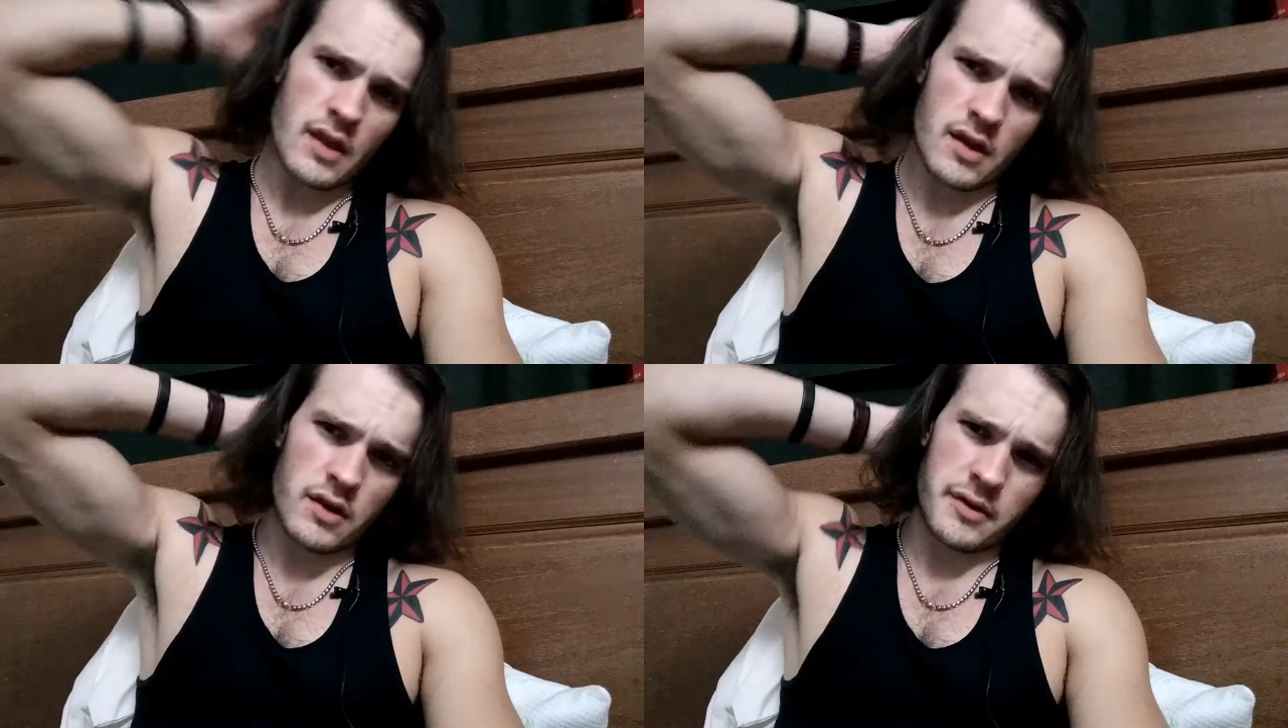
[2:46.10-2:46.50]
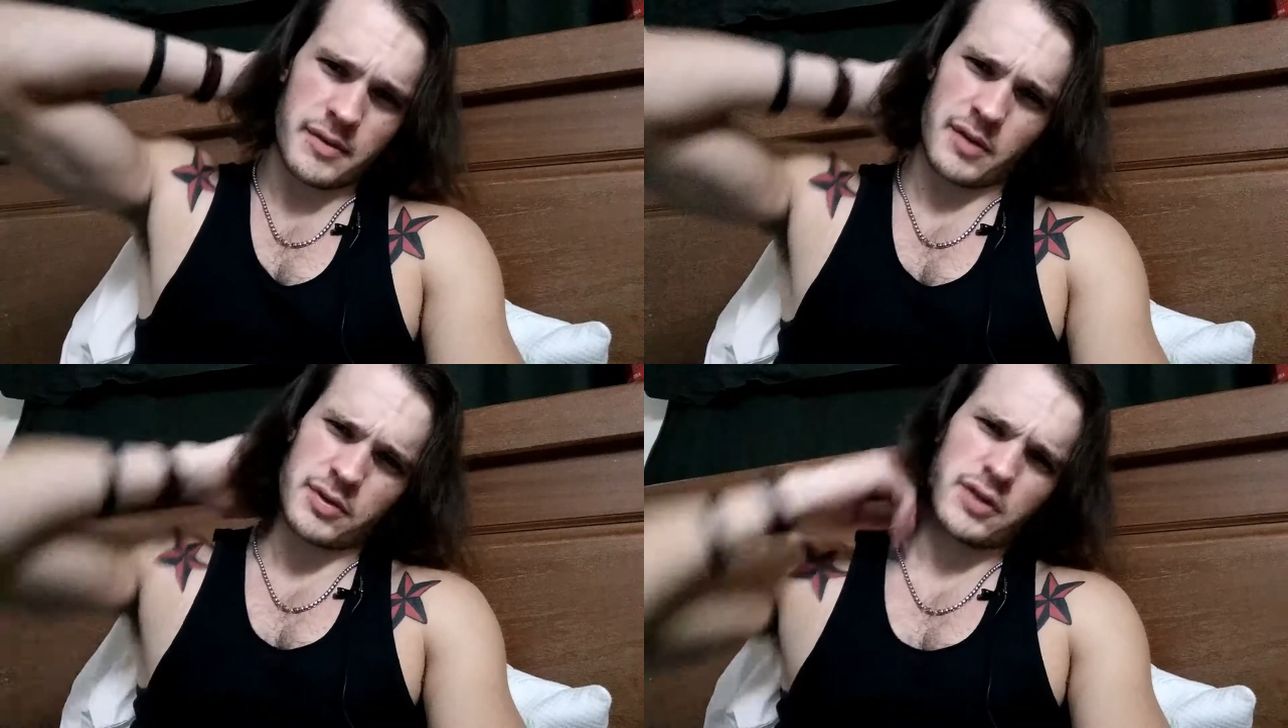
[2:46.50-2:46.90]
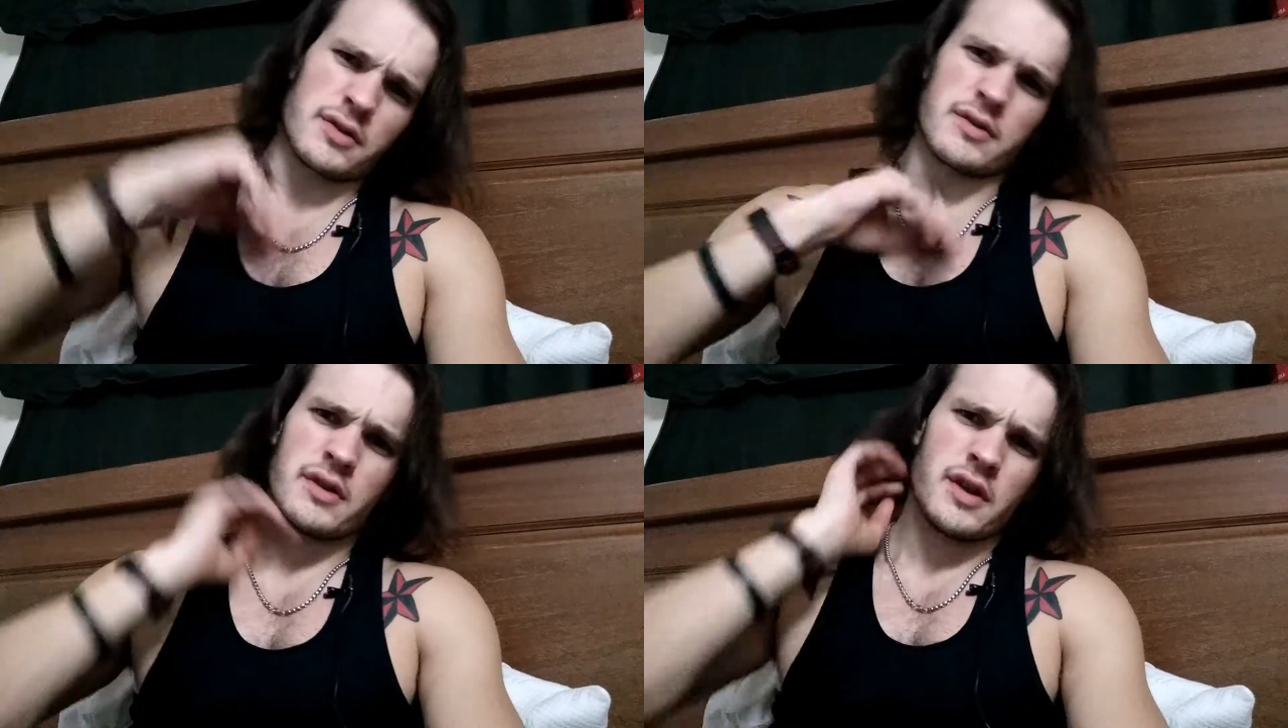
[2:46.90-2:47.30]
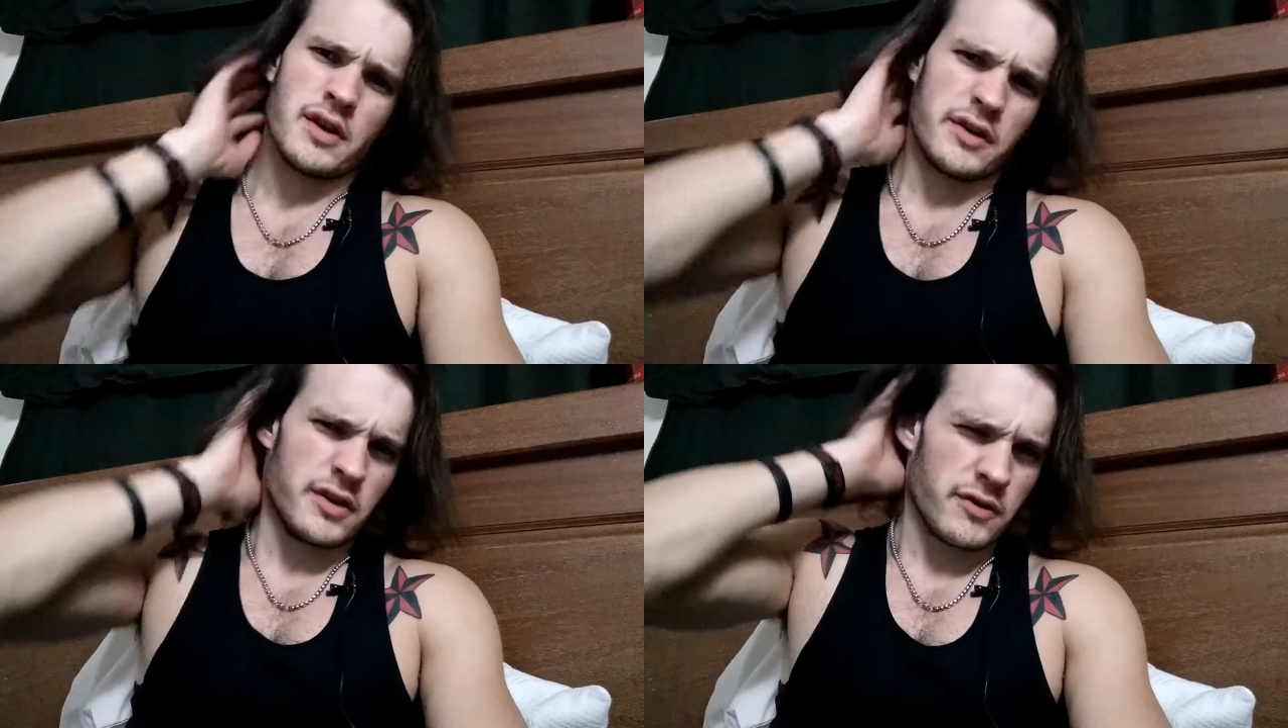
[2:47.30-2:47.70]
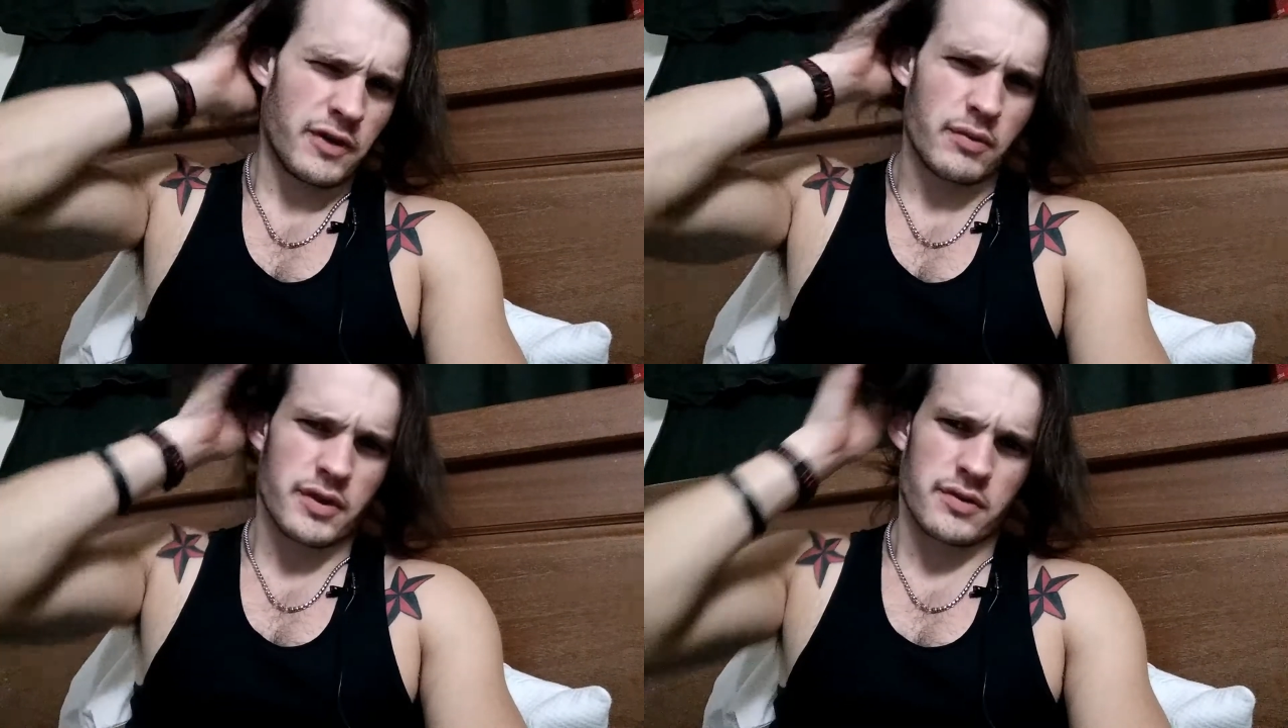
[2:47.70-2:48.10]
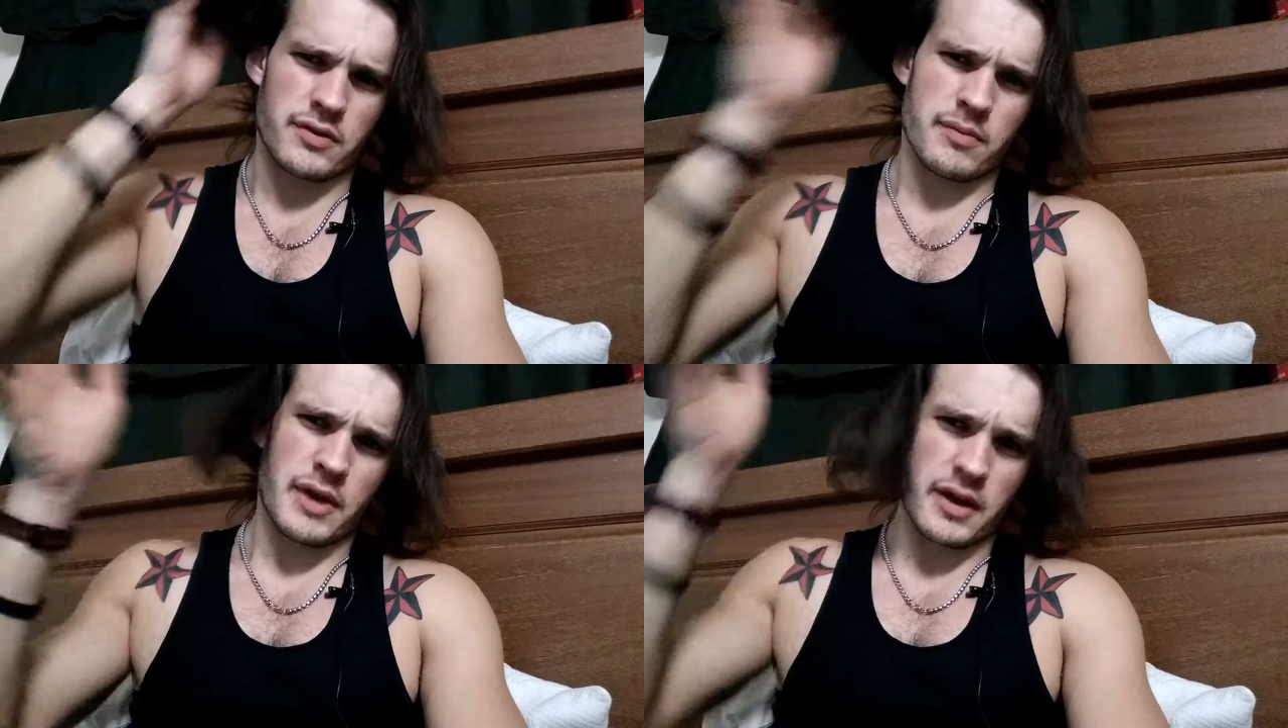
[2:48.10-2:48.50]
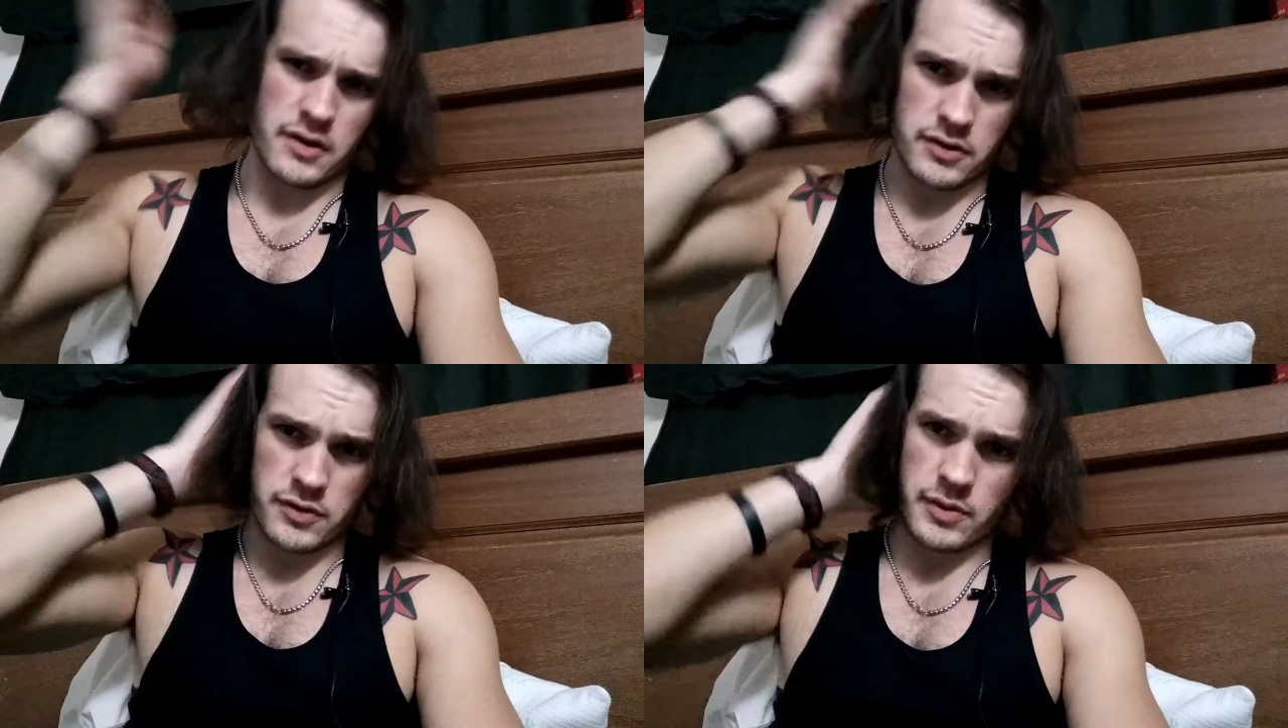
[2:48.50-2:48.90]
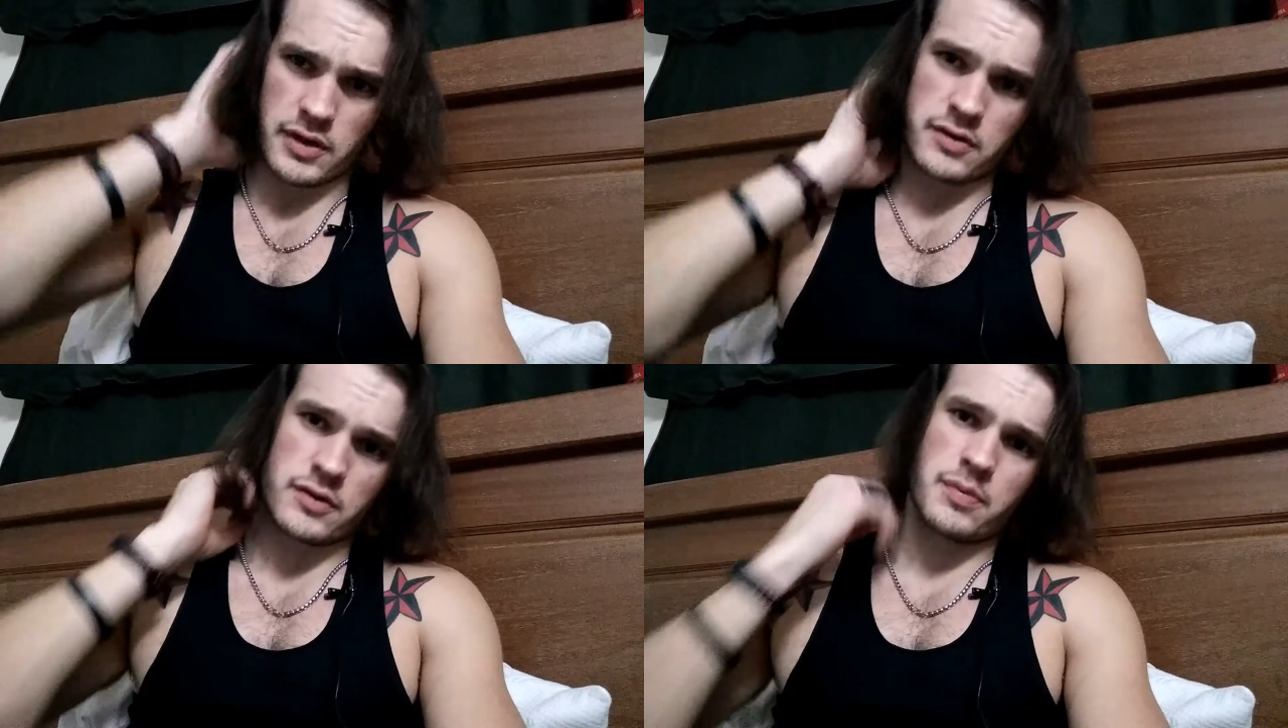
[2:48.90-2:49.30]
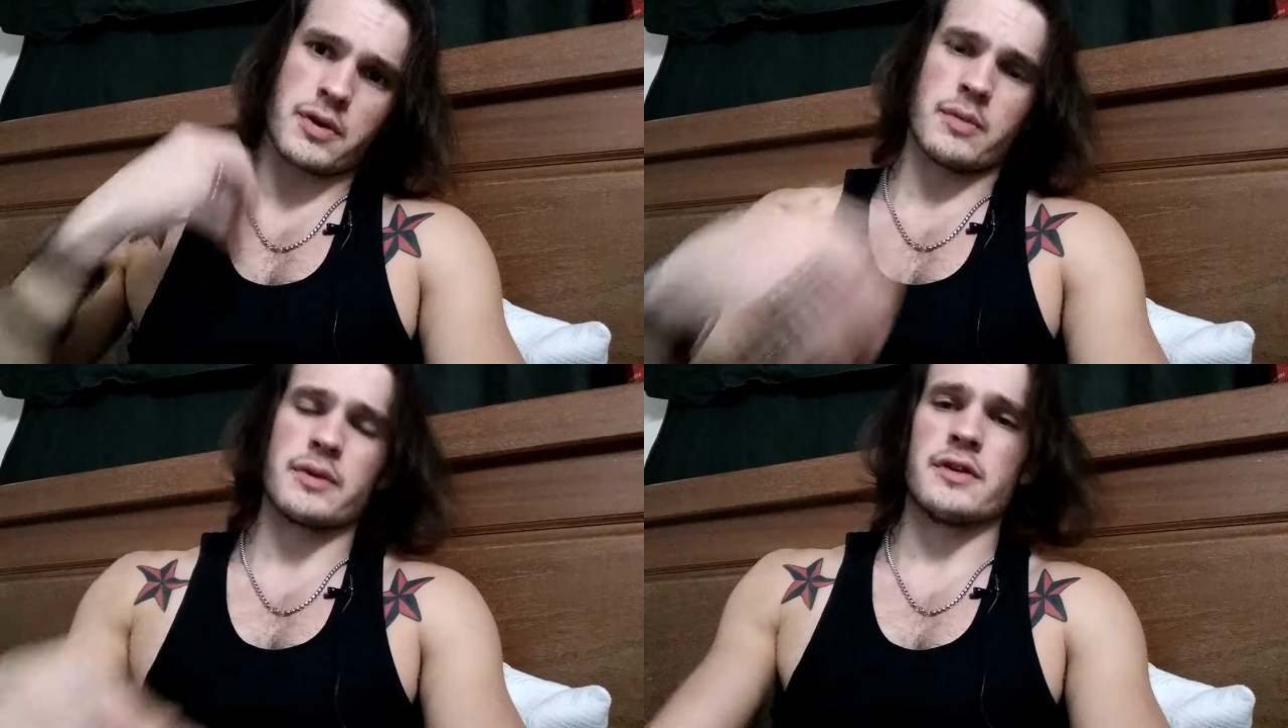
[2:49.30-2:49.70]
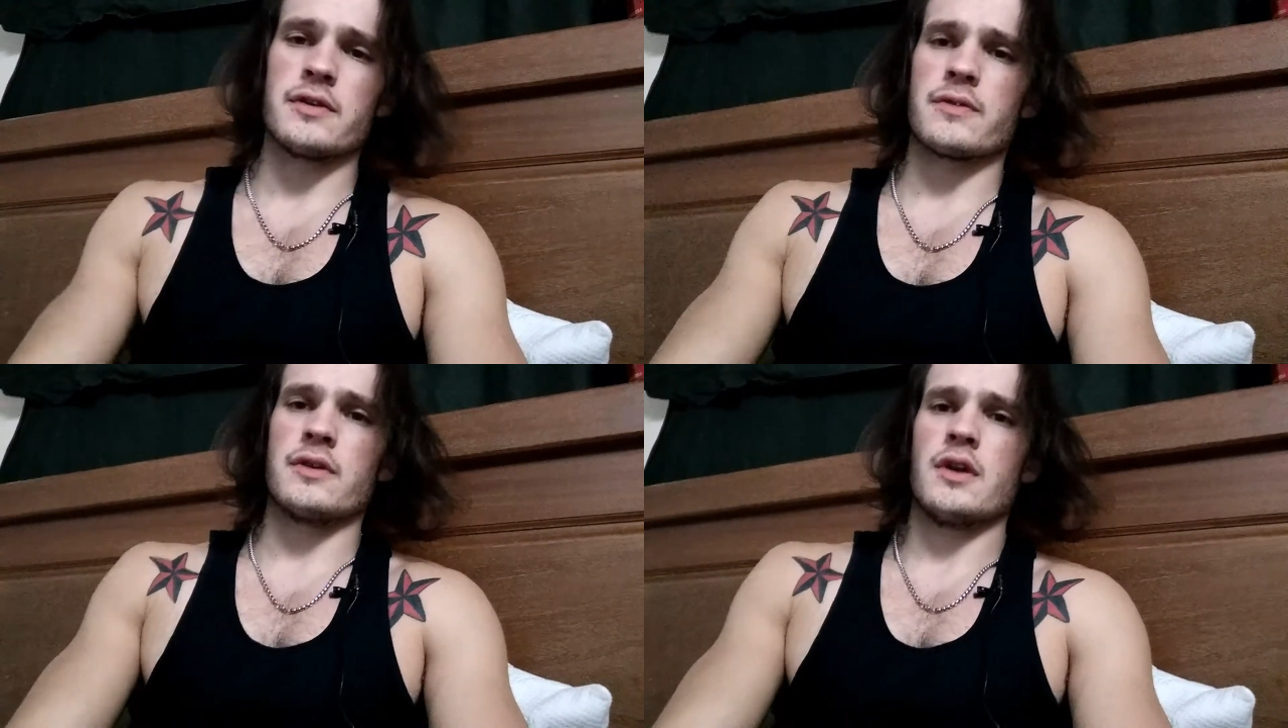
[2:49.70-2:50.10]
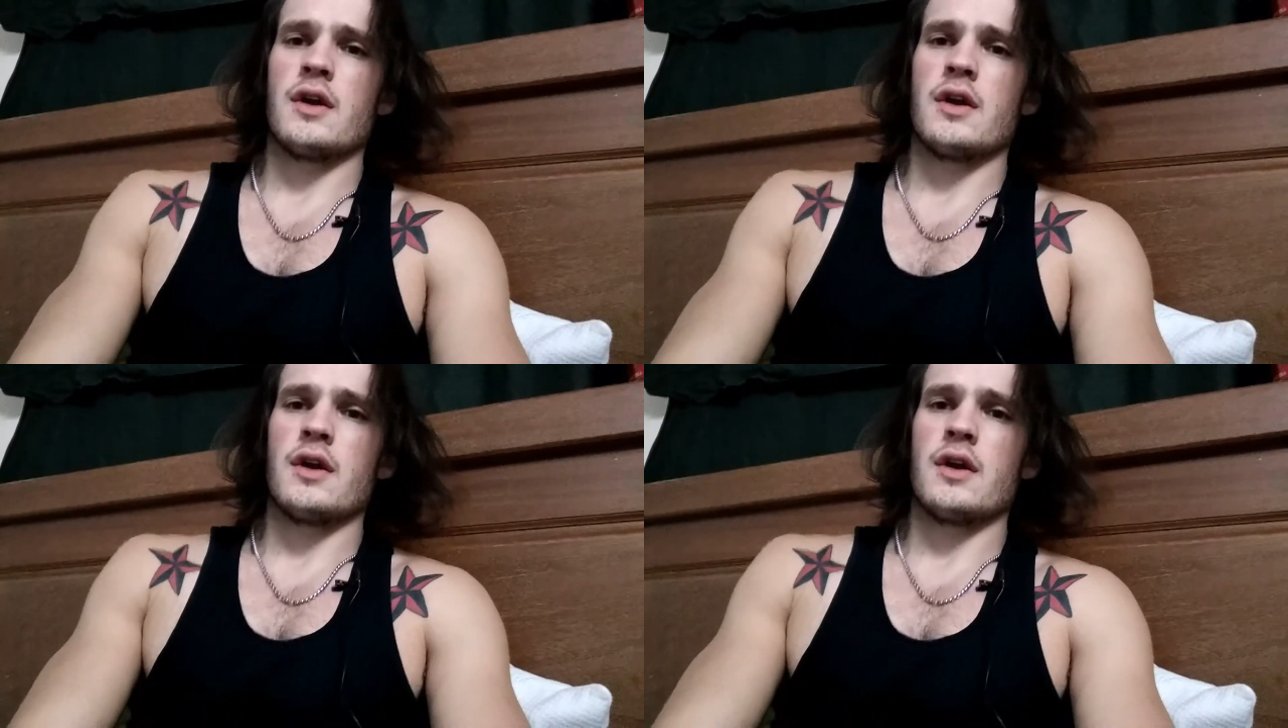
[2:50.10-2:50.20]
And I'm sure, you know, if I went through the macros are probably different.